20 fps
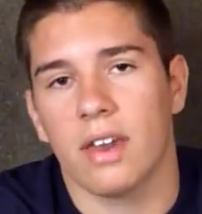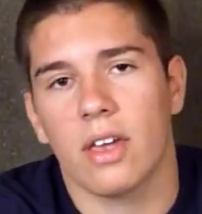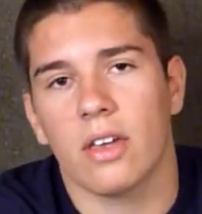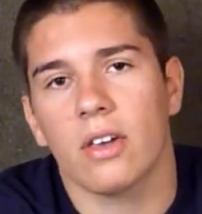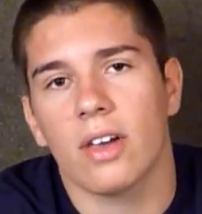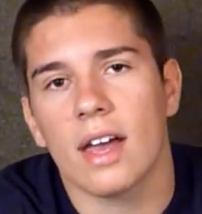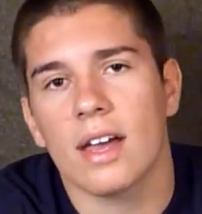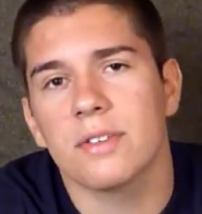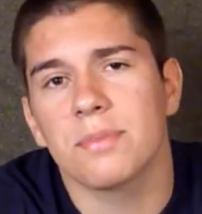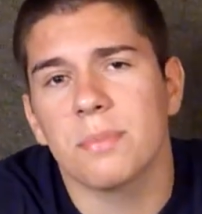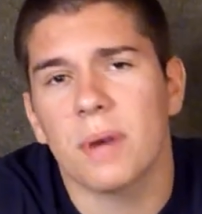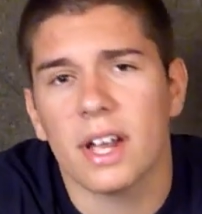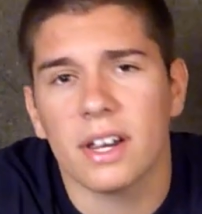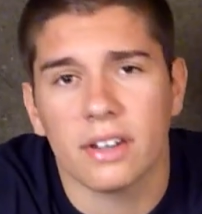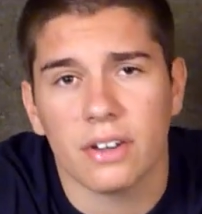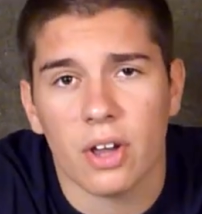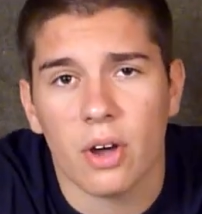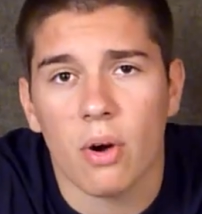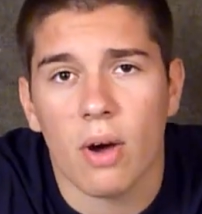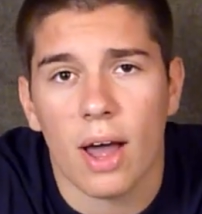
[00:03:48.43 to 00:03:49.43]
Now you guys might
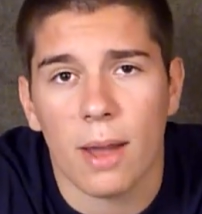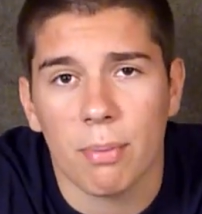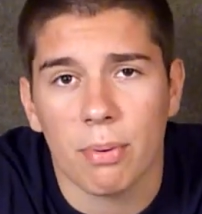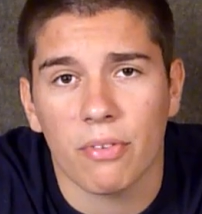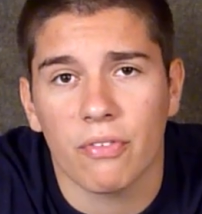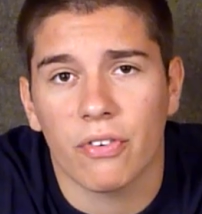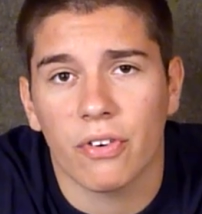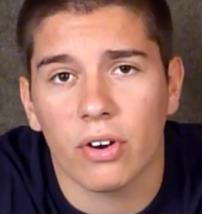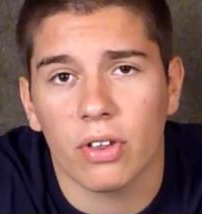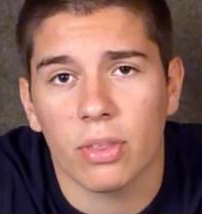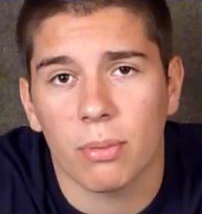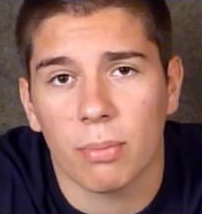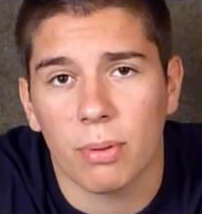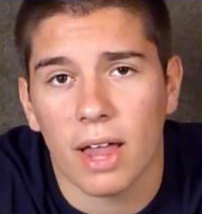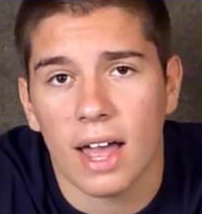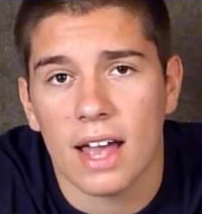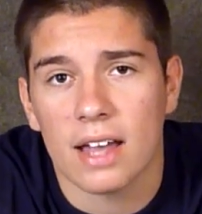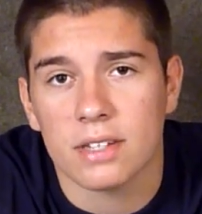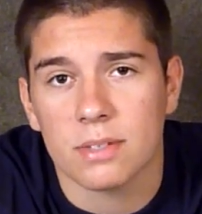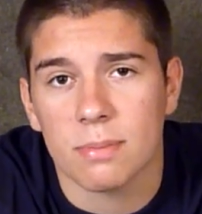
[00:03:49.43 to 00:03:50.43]
know I prefer the
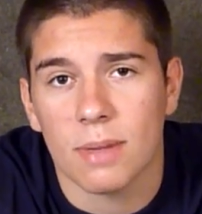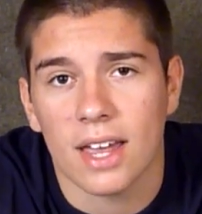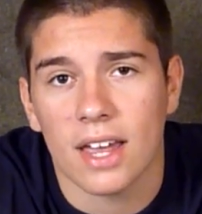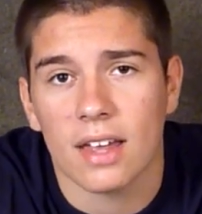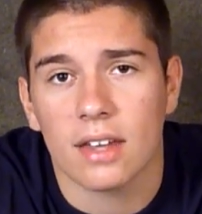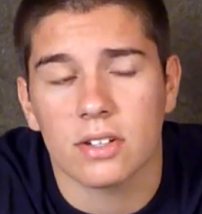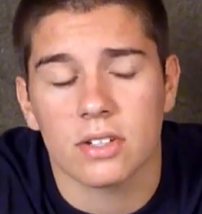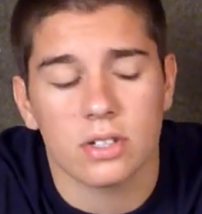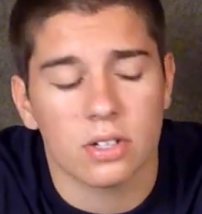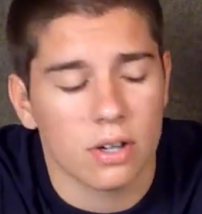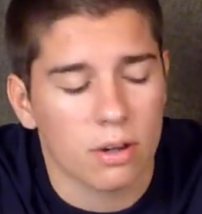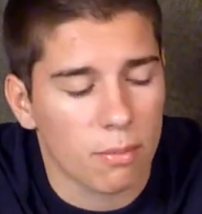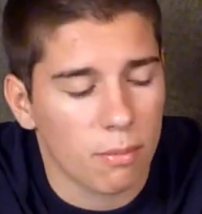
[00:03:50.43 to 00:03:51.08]
blast match,